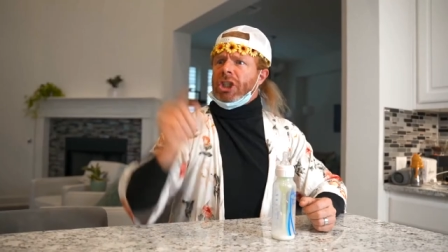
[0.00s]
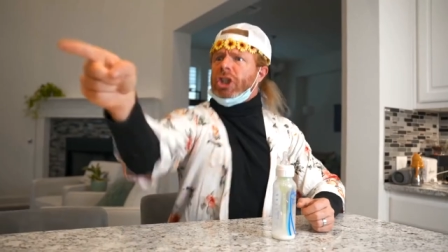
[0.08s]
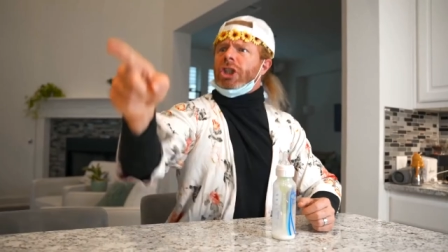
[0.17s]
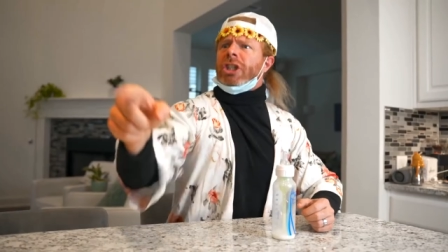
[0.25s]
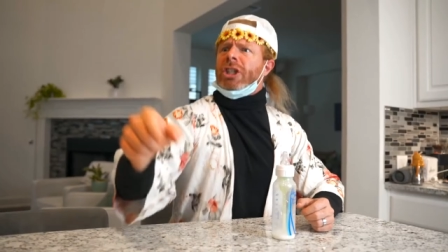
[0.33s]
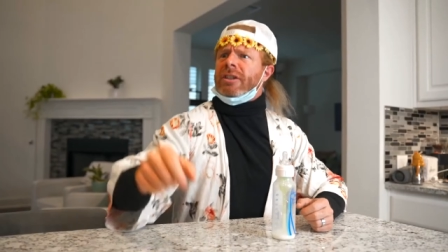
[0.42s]

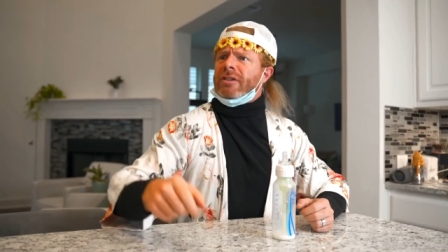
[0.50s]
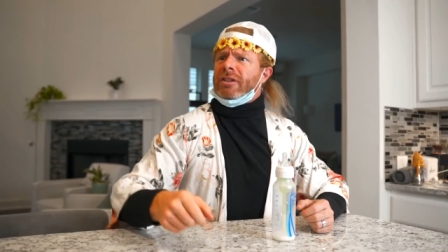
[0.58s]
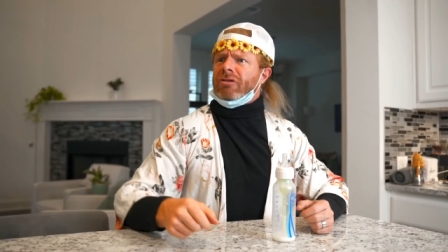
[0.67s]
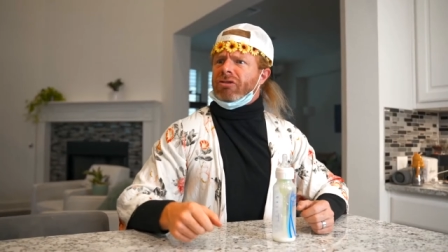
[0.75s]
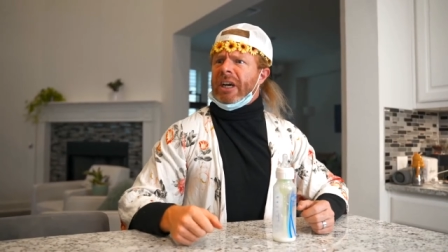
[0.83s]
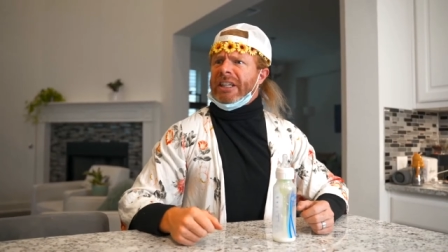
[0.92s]
You're just
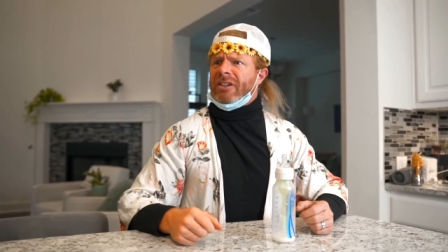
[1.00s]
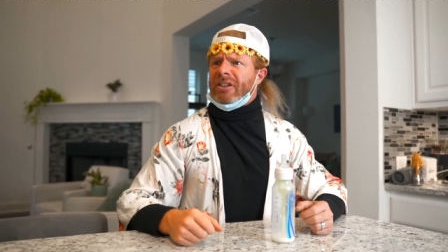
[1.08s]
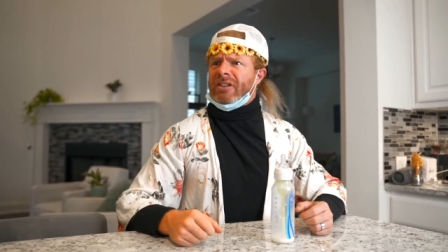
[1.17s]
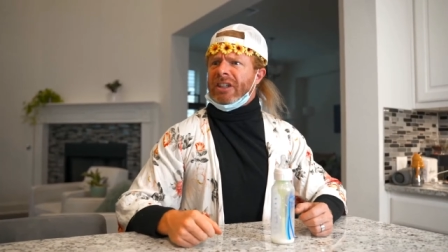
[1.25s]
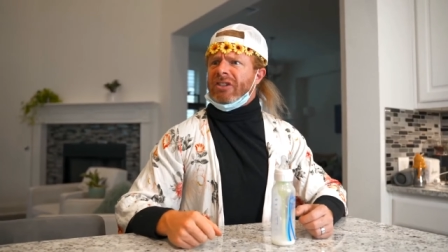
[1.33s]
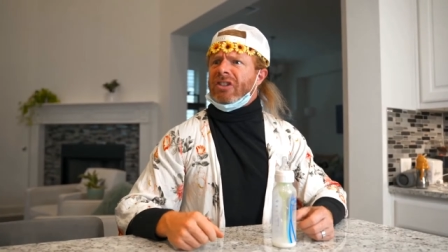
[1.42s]
as
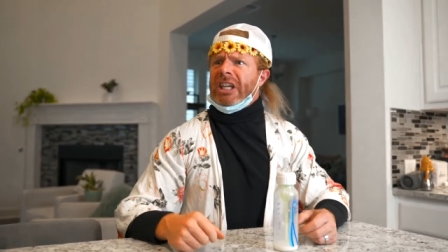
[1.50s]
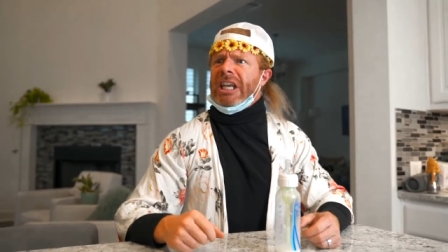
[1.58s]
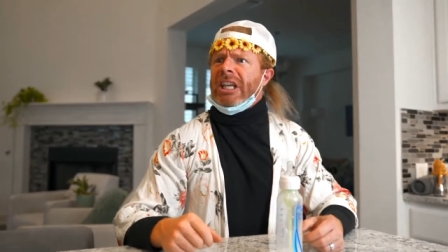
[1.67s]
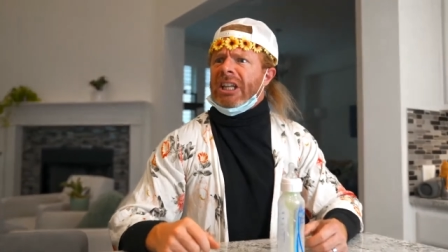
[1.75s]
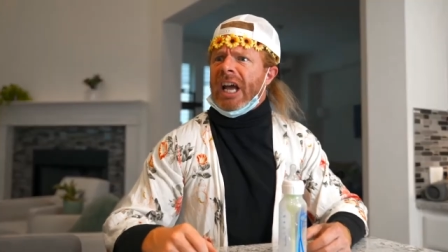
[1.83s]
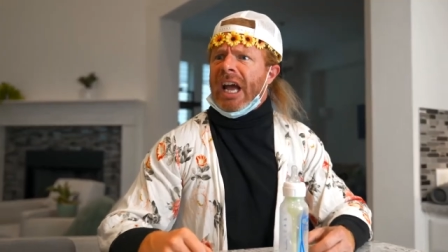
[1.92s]
racist as
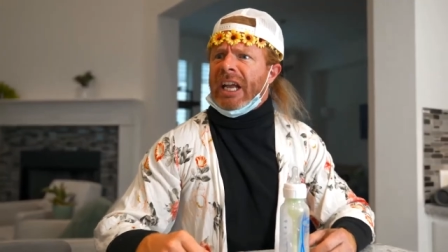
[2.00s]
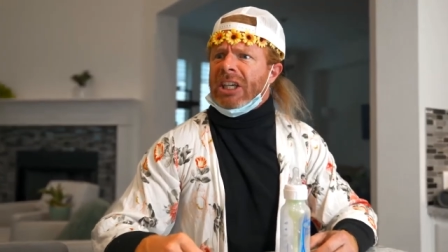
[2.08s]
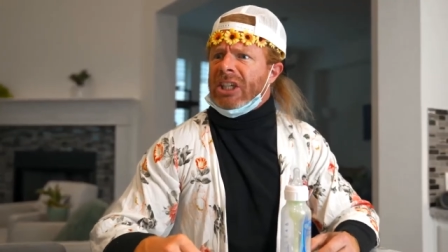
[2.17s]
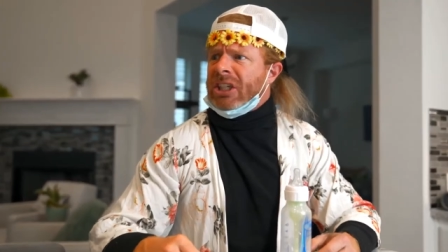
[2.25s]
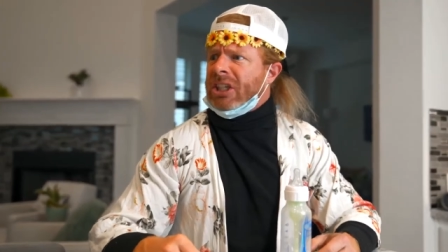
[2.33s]
Elon.